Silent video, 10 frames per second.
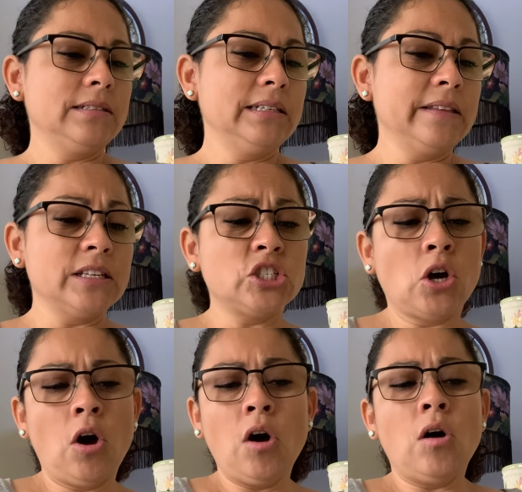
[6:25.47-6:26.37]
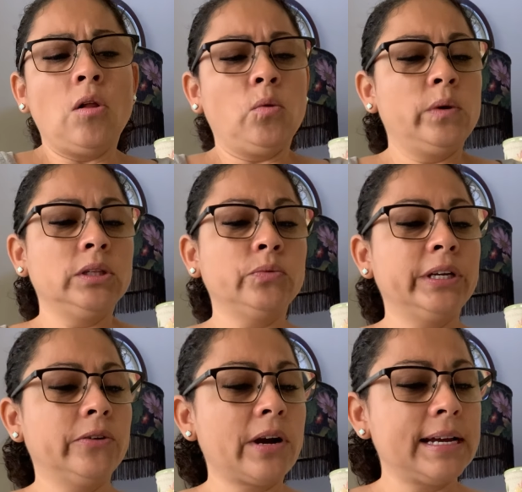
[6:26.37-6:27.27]
in the tall, willowy
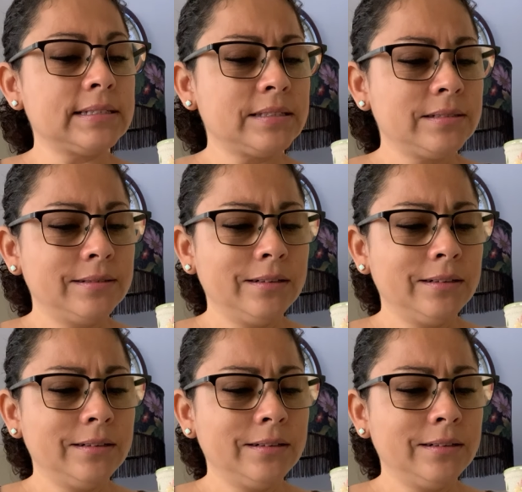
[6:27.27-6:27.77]
grass.